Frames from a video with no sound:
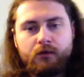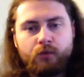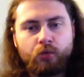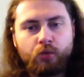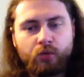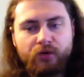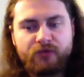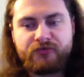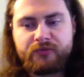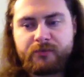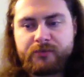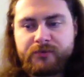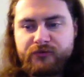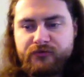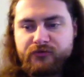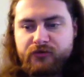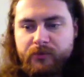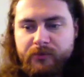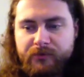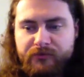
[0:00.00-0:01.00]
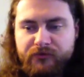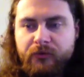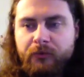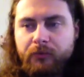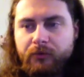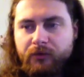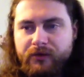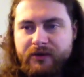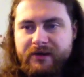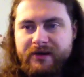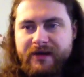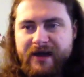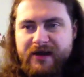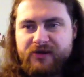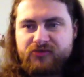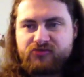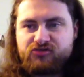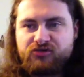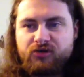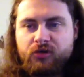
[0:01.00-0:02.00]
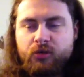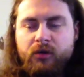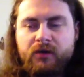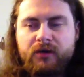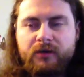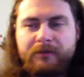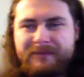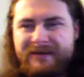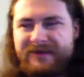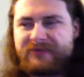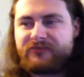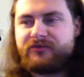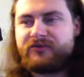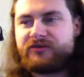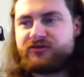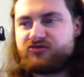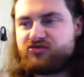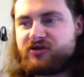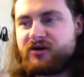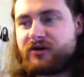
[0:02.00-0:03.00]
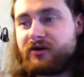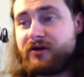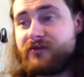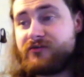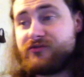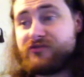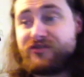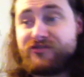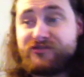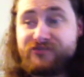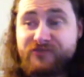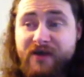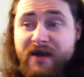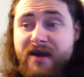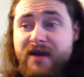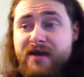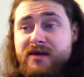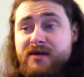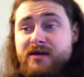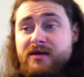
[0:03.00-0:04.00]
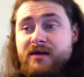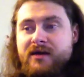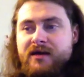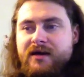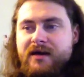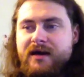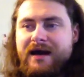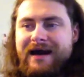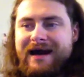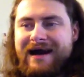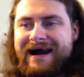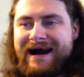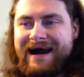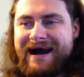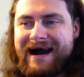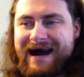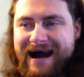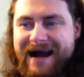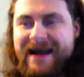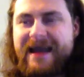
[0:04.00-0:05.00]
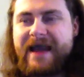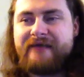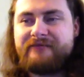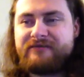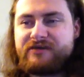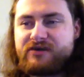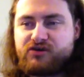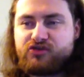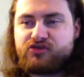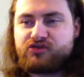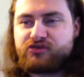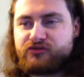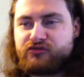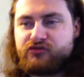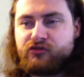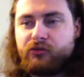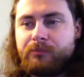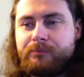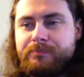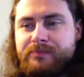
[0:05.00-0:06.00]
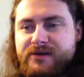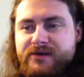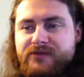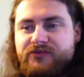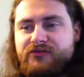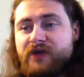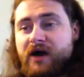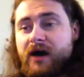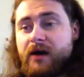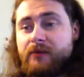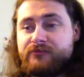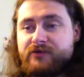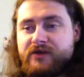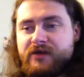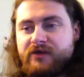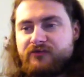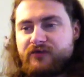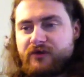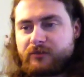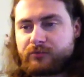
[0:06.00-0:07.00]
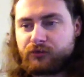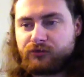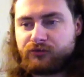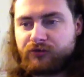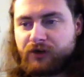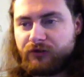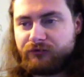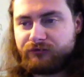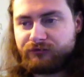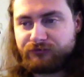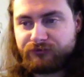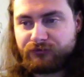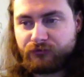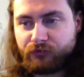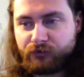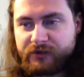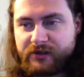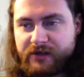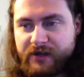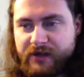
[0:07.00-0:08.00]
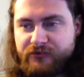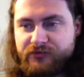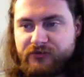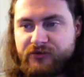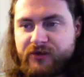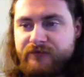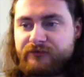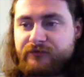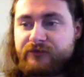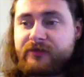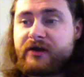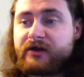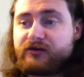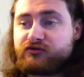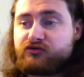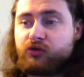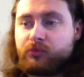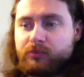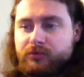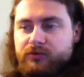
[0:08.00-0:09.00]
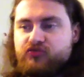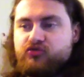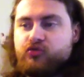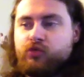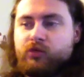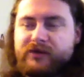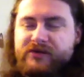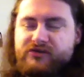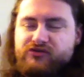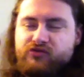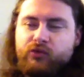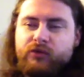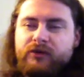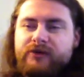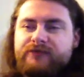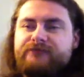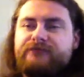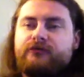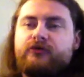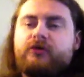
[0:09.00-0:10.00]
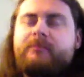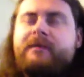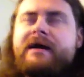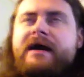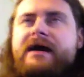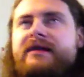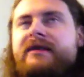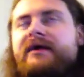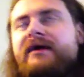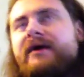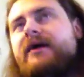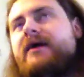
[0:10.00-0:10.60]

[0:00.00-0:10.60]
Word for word: What's up YouTube, it's your boy Nash here, welcome back to the channel, and today I have a Crystal Beast updated deck profile for you guys today for the October 2020 format.